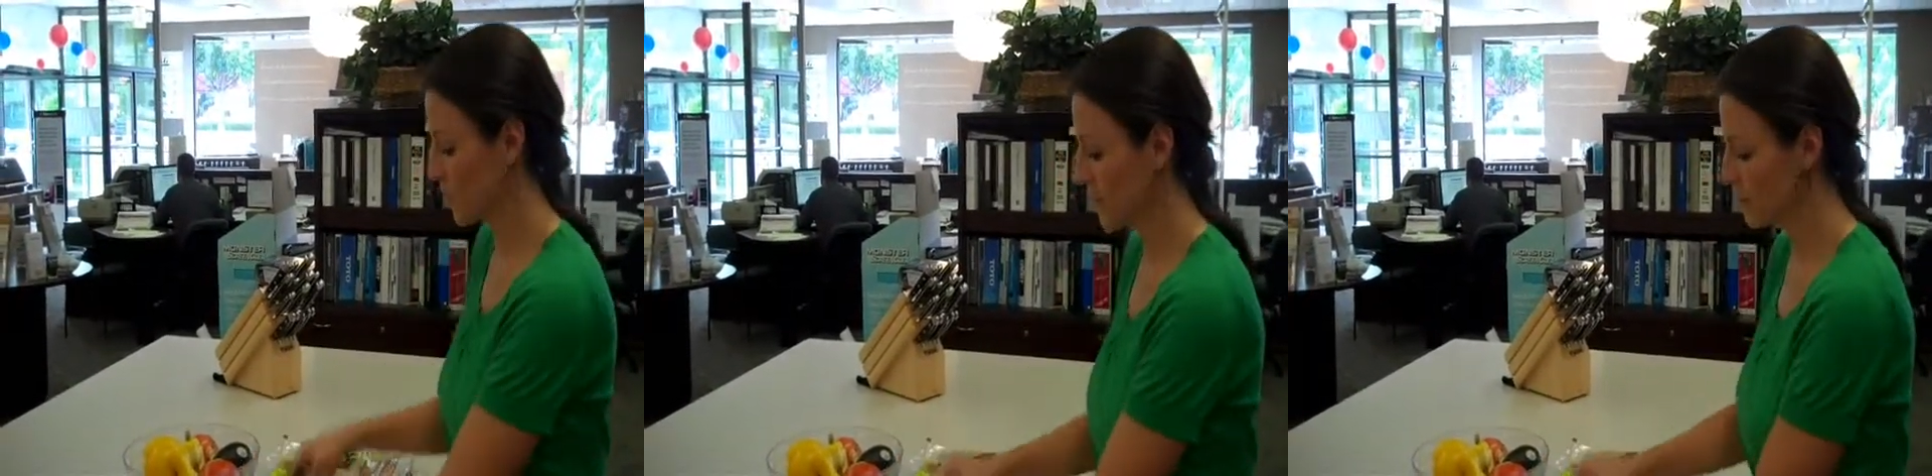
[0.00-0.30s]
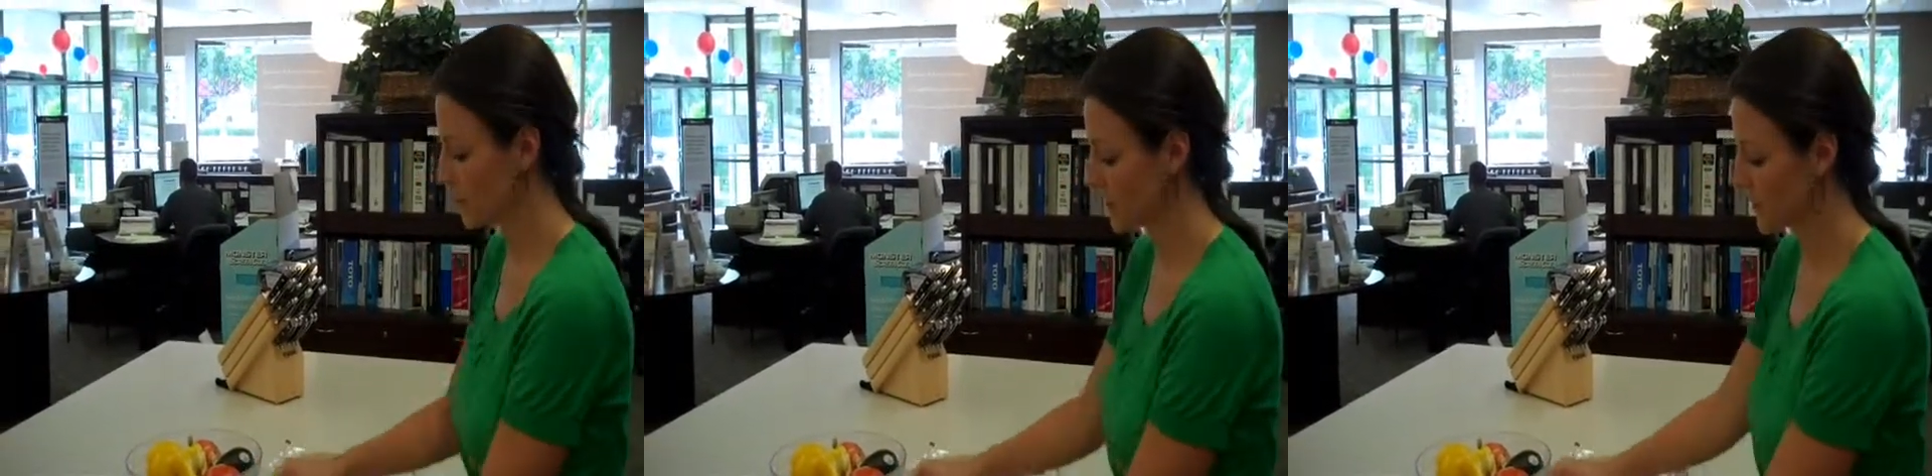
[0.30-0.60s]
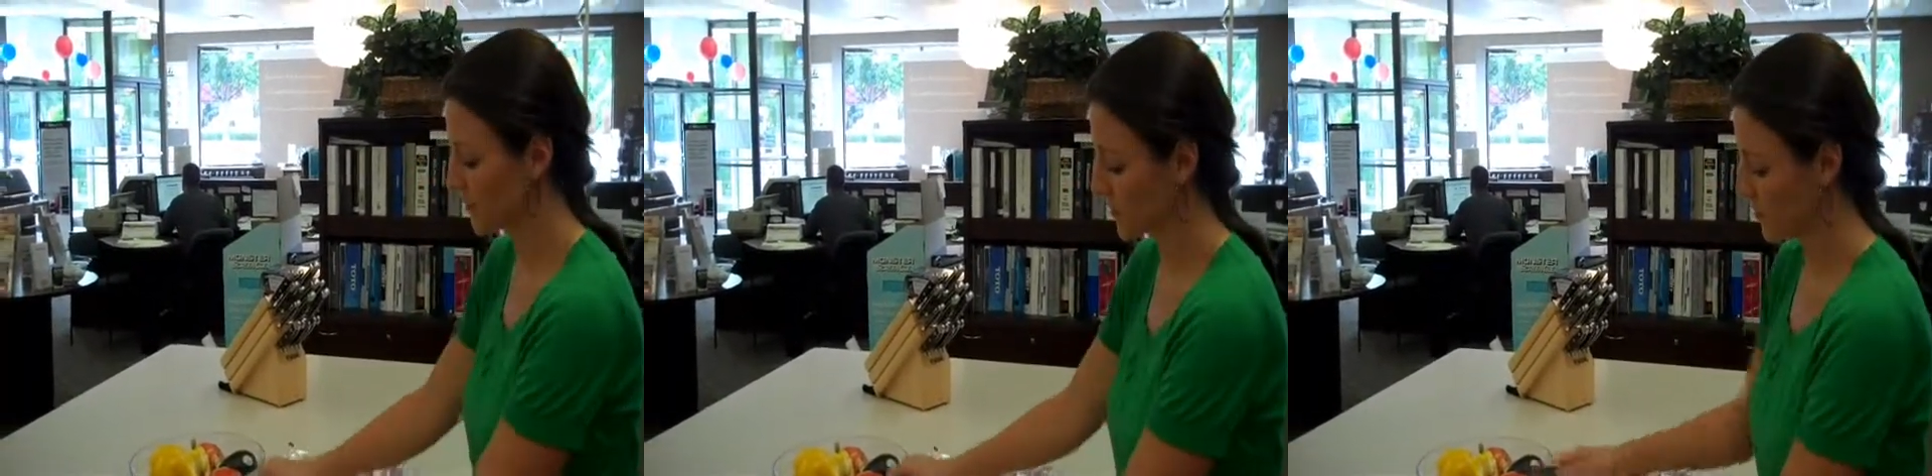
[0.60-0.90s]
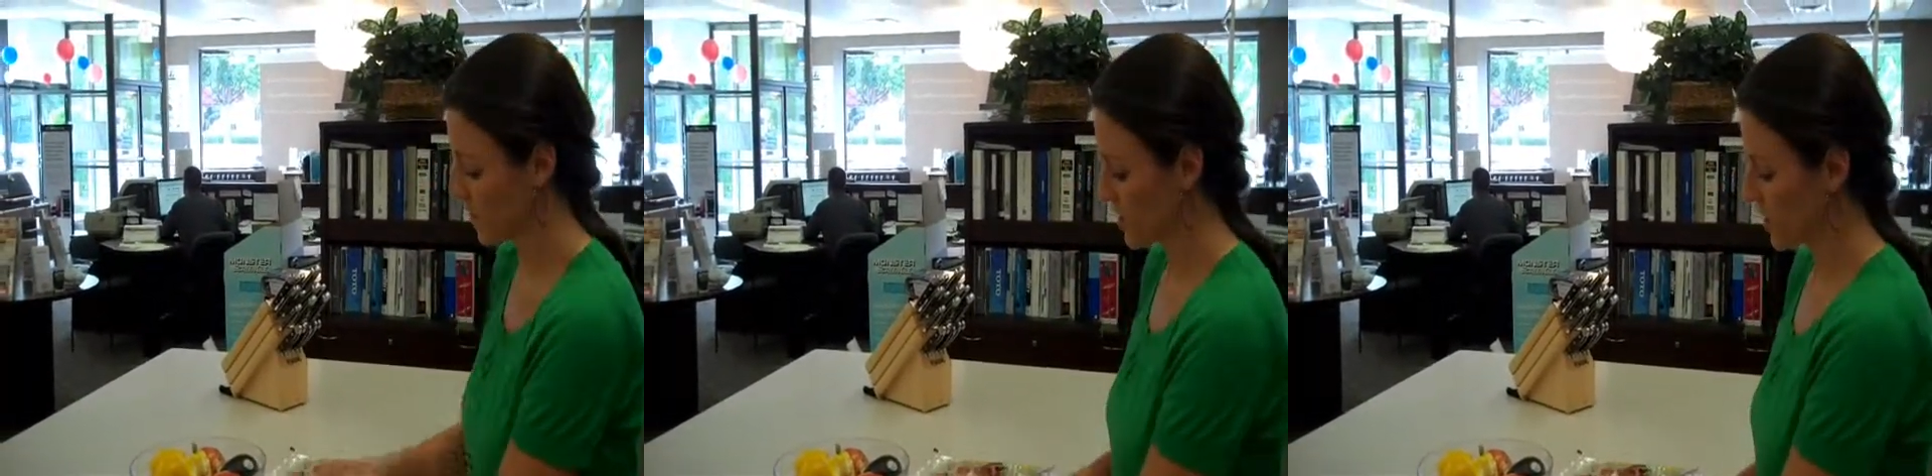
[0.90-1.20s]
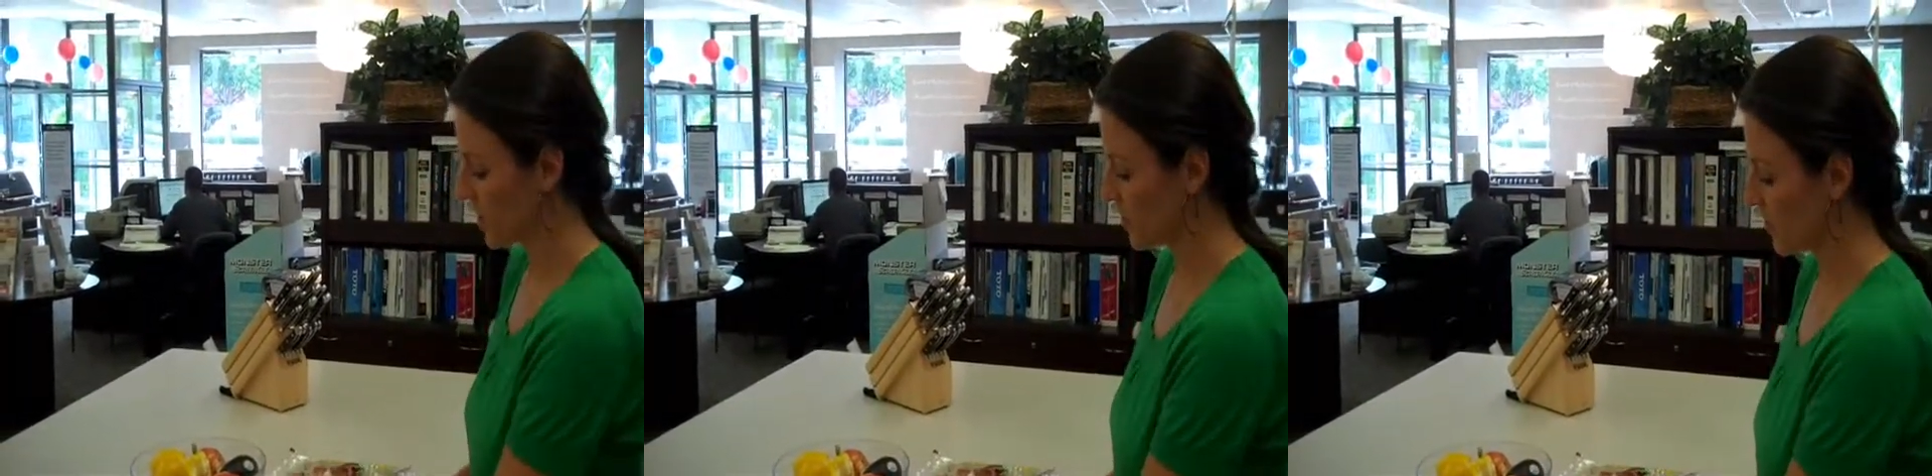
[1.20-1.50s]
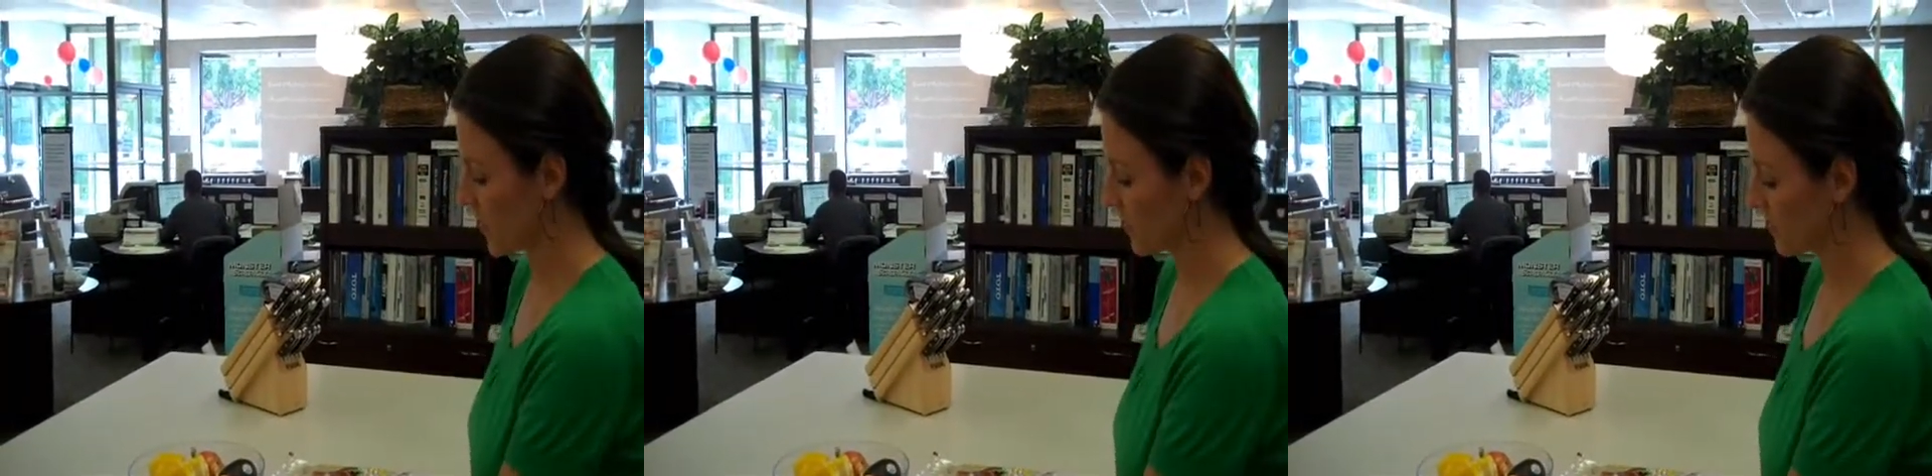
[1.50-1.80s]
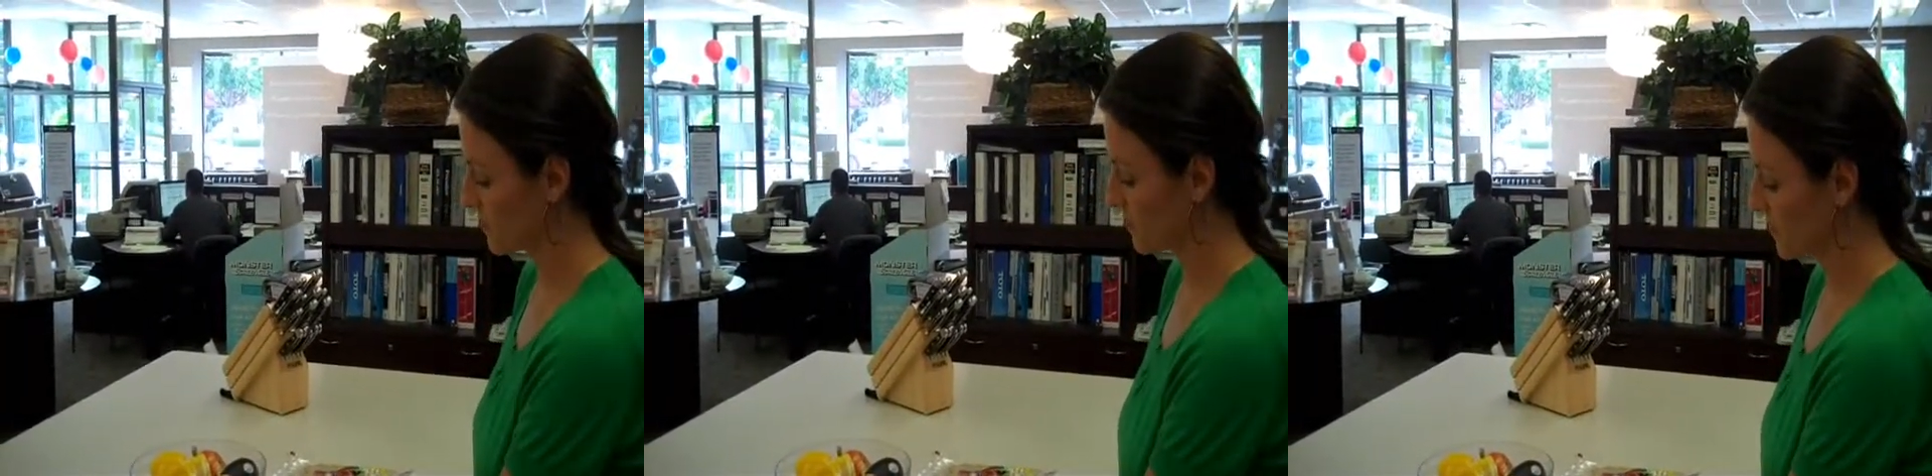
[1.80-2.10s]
probably about,